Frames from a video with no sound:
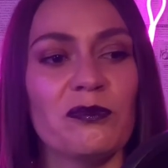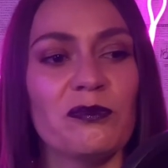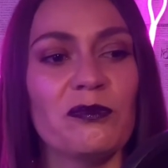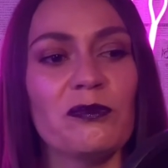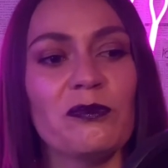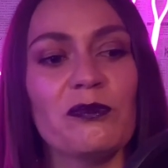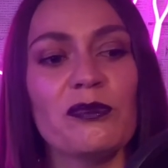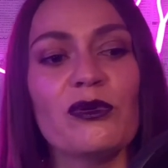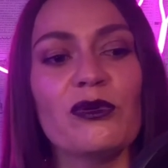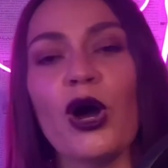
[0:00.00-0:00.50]

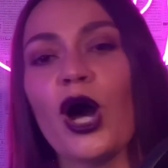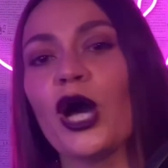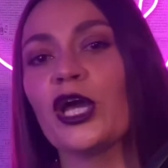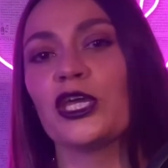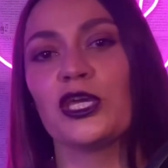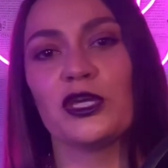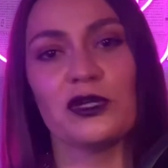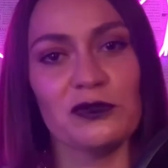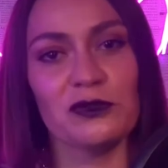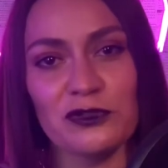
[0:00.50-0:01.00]
brought
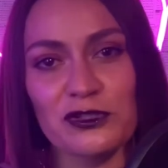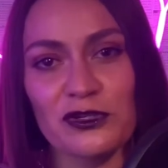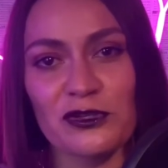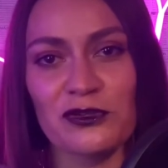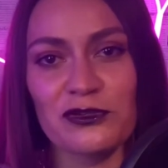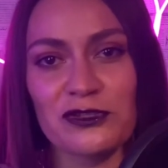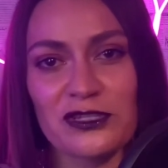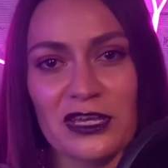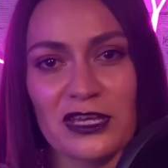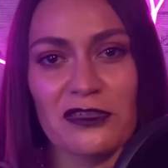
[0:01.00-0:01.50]
you to
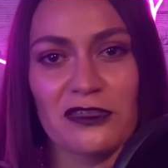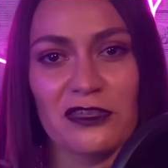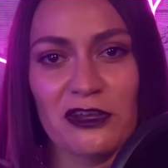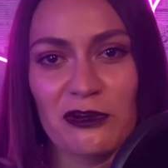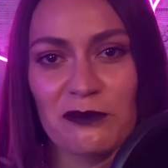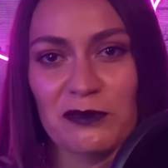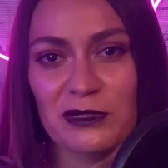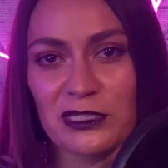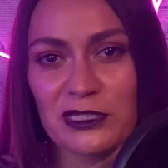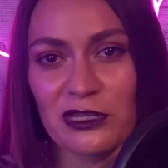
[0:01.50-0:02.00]
see a
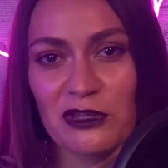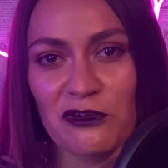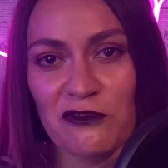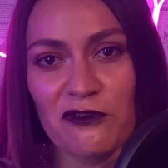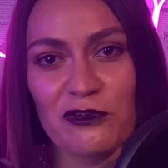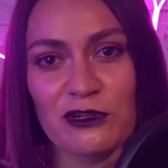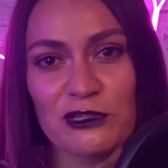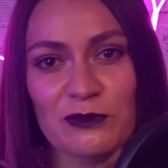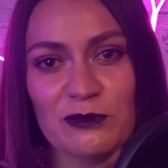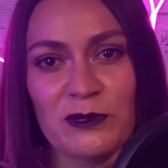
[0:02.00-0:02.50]
therapist in the
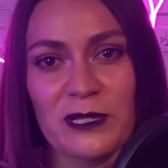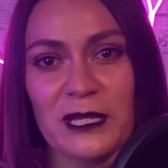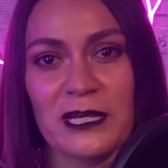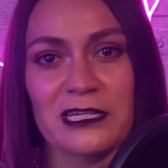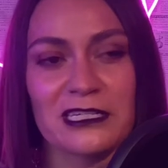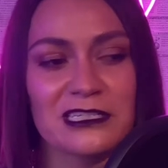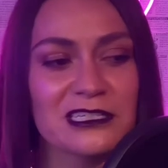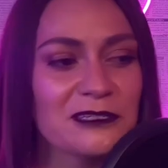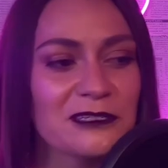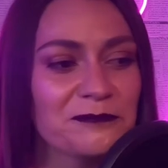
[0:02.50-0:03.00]
first
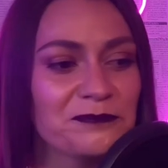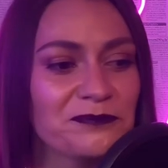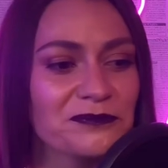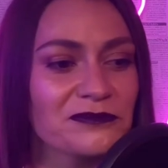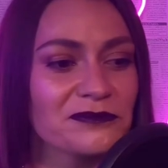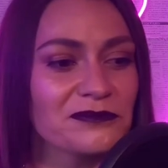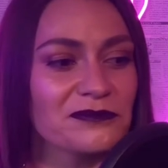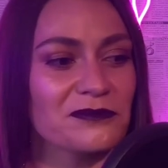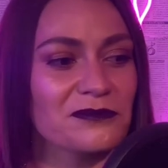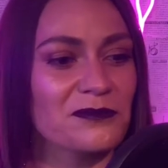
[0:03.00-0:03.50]
place.
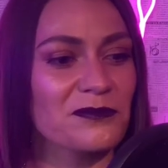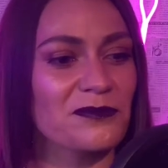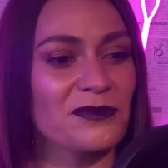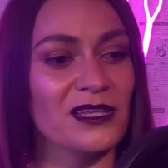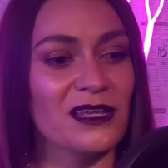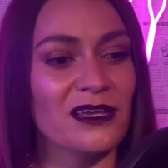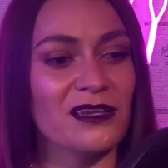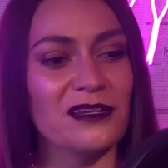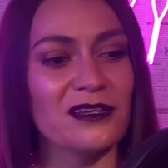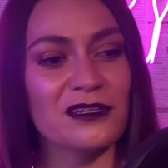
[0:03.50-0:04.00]

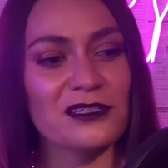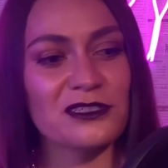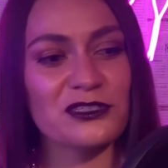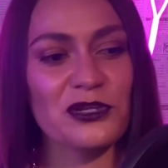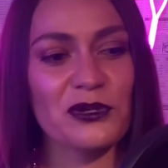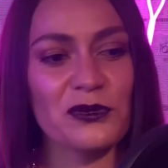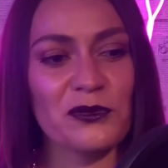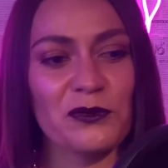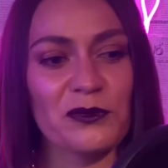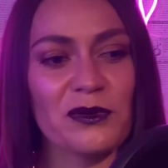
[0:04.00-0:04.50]

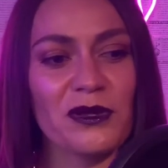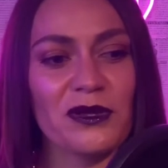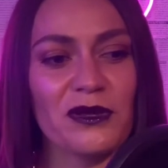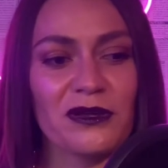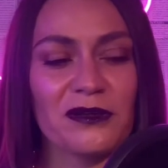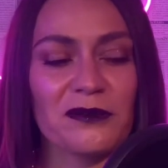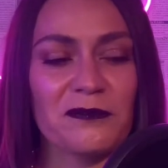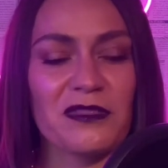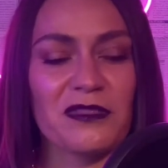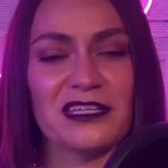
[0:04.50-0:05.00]
So
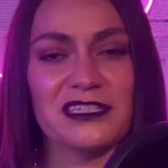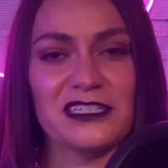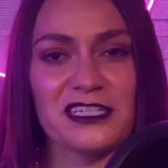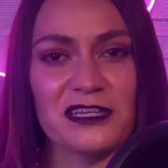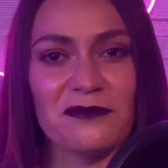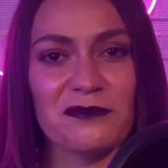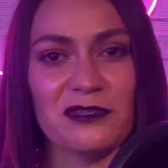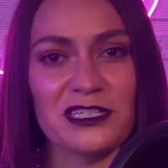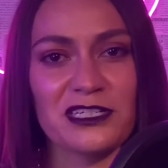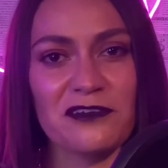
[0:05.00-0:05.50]
the
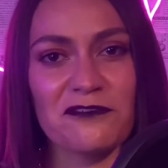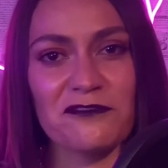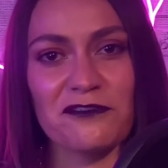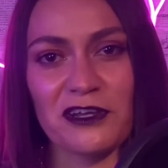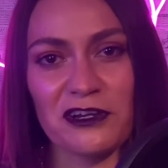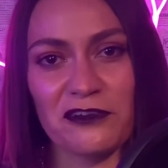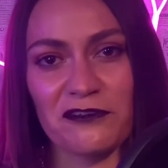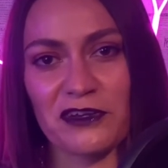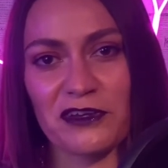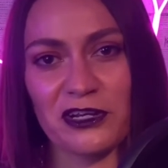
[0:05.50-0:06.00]
team does a
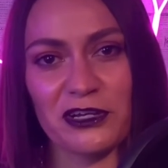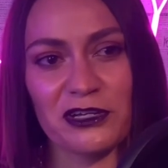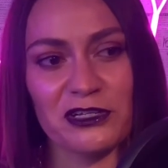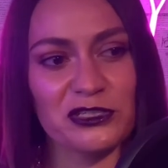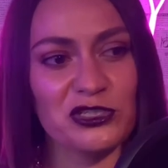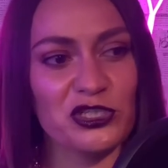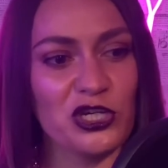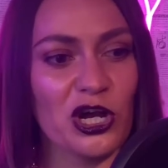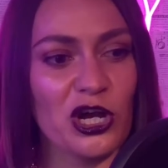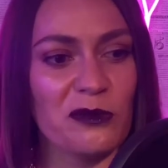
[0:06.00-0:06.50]
very, very
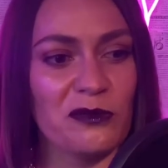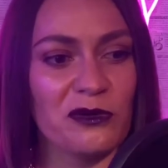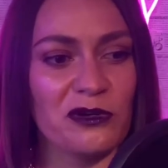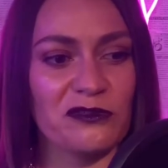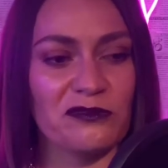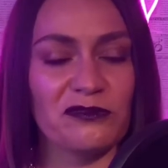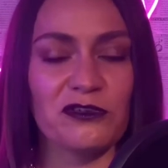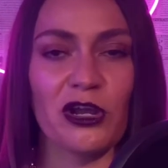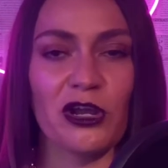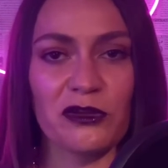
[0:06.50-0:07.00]
good job
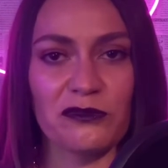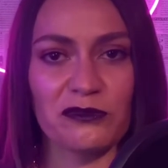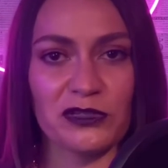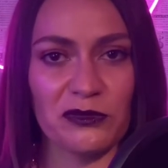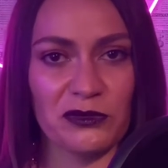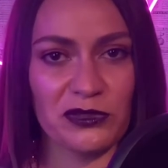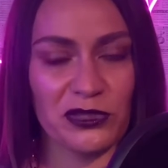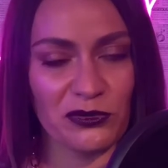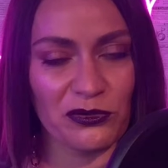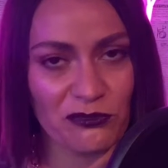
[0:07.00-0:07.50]
of not only
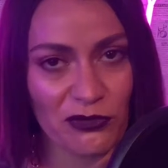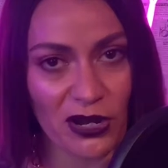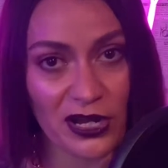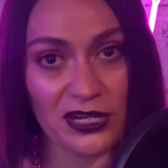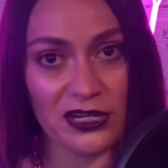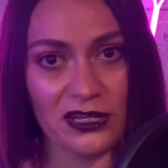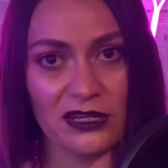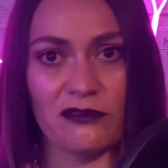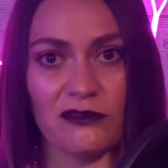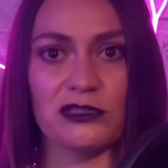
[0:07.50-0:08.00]
with the
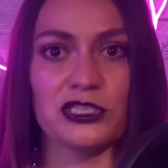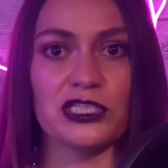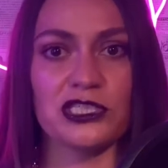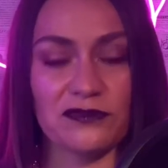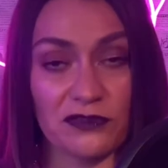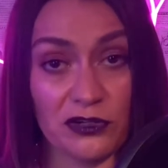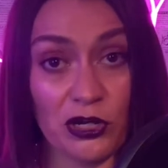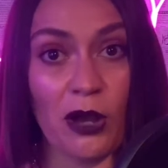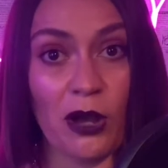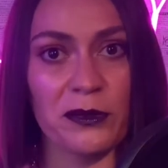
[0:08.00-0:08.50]
writing, which is
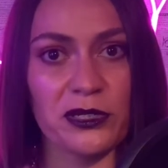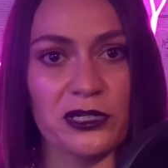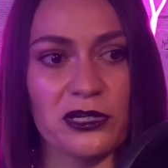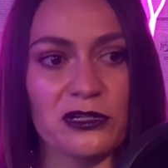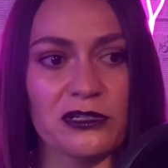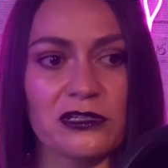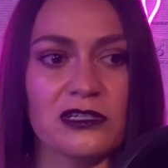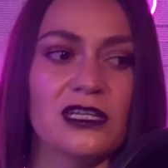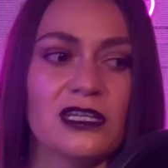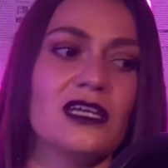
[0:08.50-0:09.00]

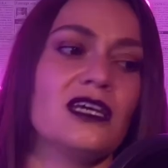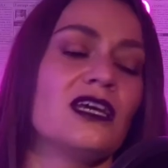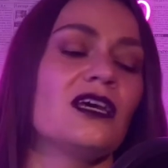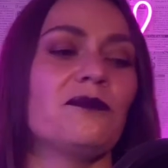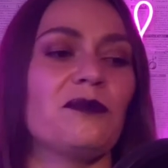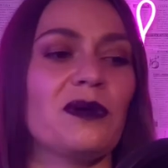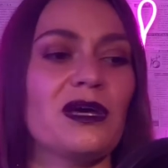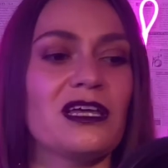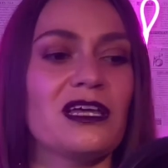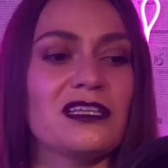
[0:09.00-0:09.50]
phenomenal,
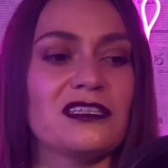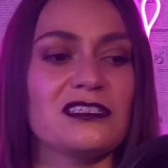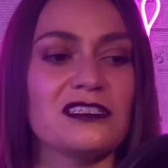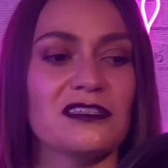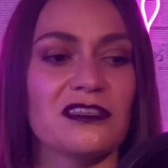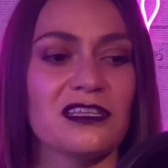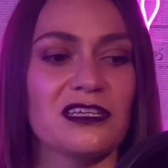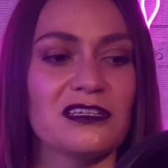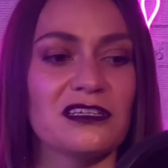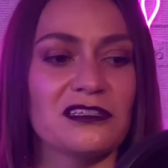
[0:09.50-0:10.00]
but
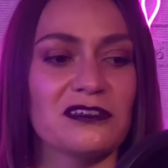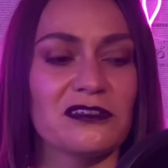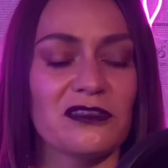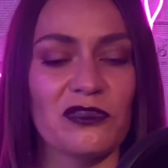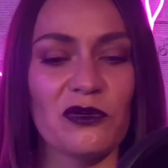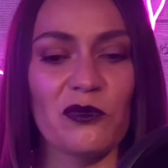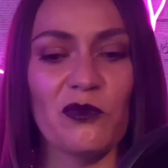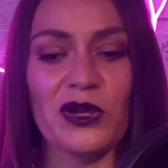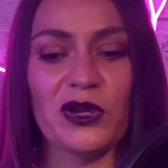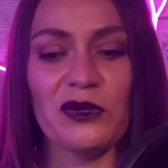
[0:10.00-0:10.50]

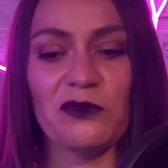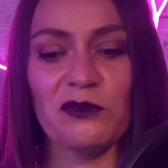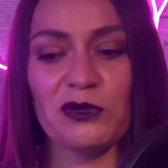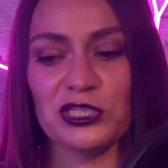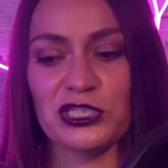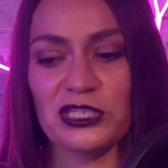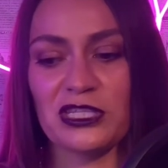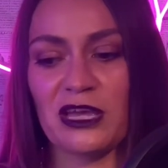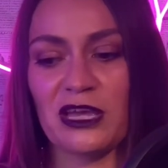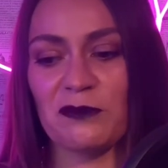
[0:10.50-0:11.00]
the way in
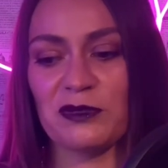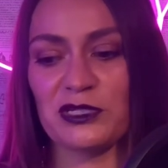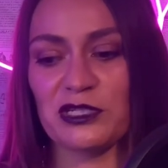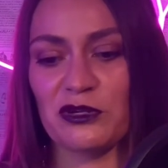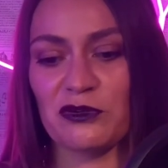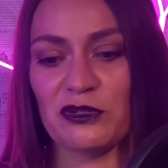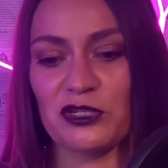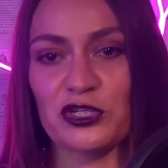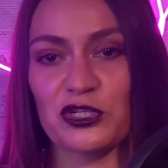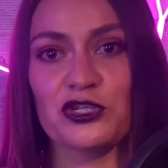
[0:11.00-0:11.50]
which the
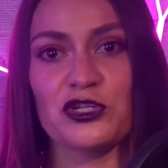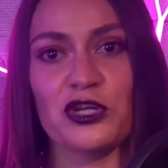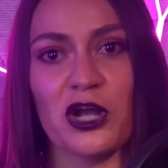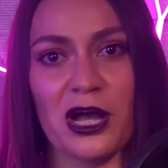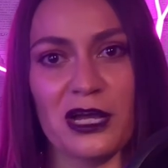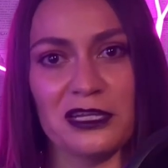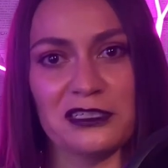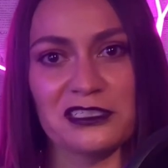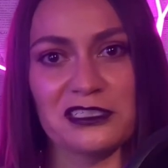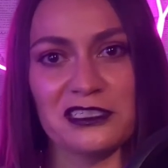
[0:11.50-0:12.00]
episode is
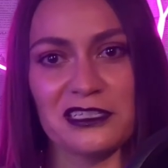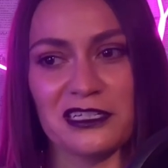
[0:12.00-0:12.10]
shot.